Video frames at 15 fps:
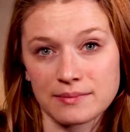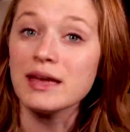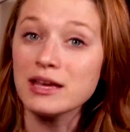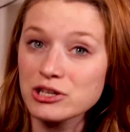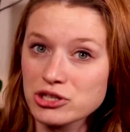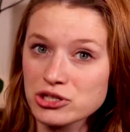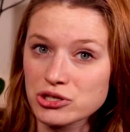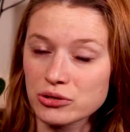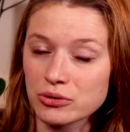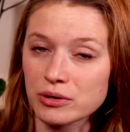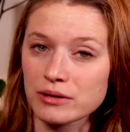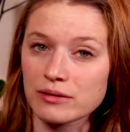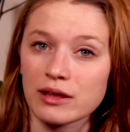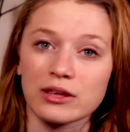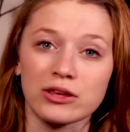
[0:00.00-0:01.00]
Make
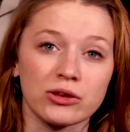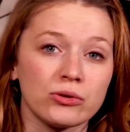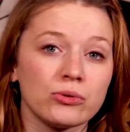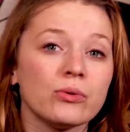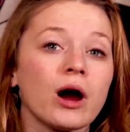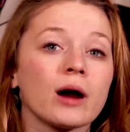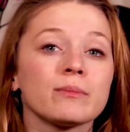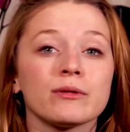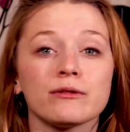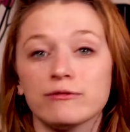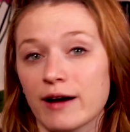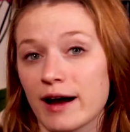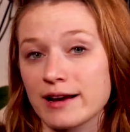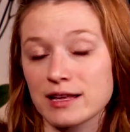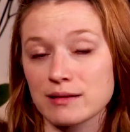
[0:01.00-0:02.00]
sure that you are
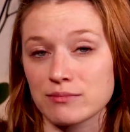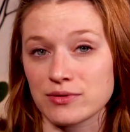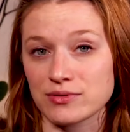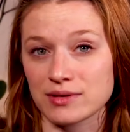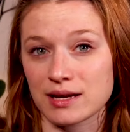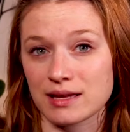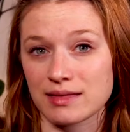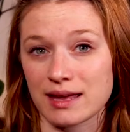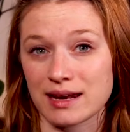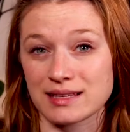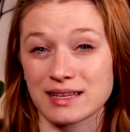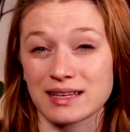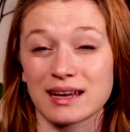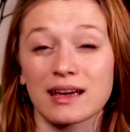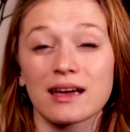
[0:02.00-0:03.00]
providing music that
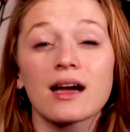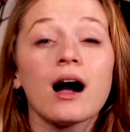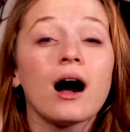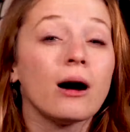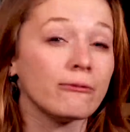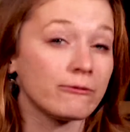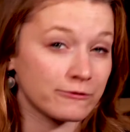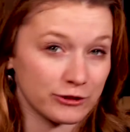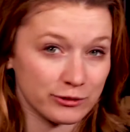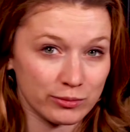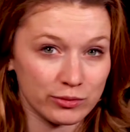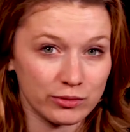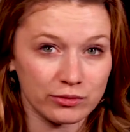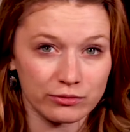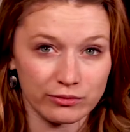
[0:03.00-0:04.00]
is in a
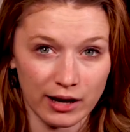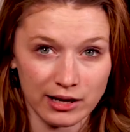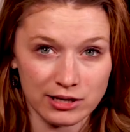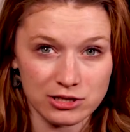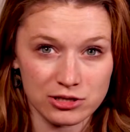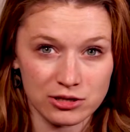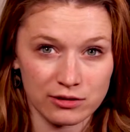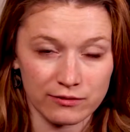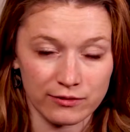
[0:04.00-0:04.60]
comfortable range